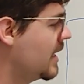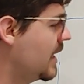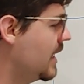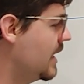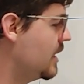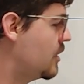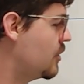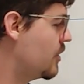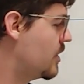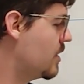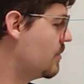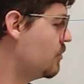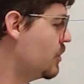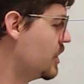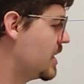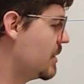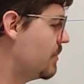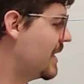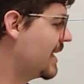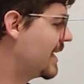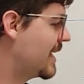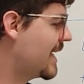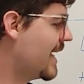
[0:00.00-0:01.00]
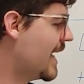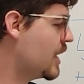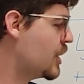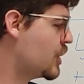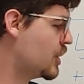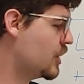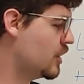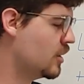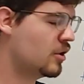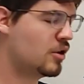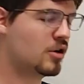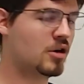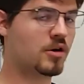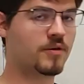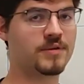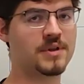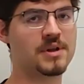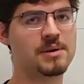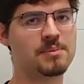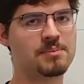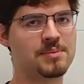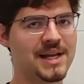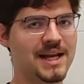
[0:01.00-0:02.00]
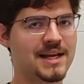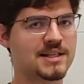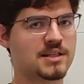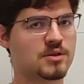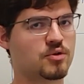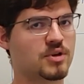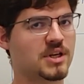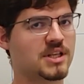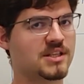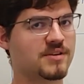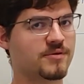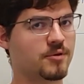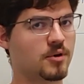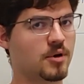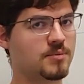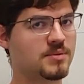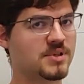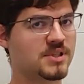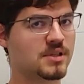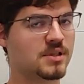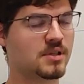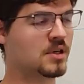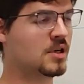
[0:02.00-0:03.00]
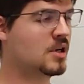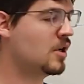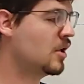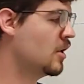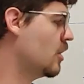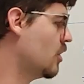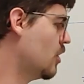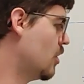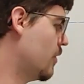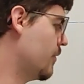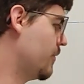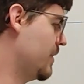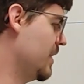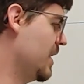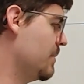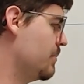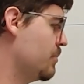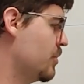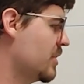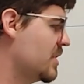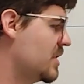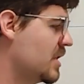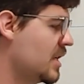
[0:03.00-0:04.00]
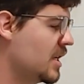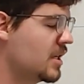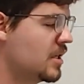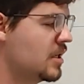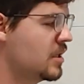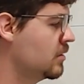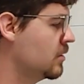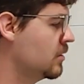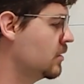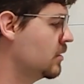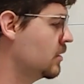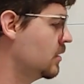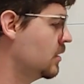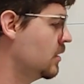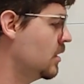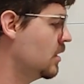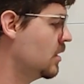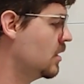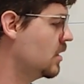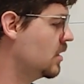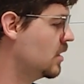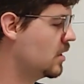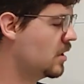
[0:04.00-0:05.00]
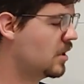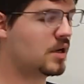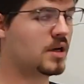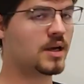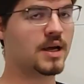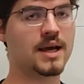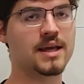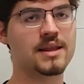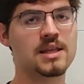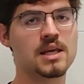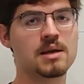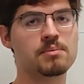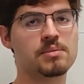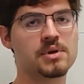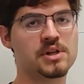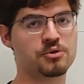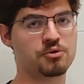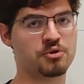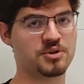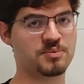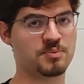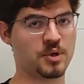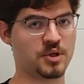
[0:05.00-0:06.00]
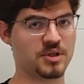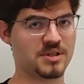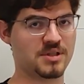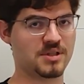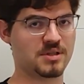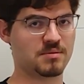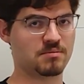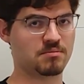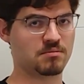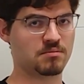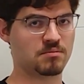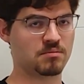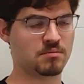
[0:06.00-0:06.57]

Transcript: into the multiplication of the Laplace transforms of the input signal and the impulse response.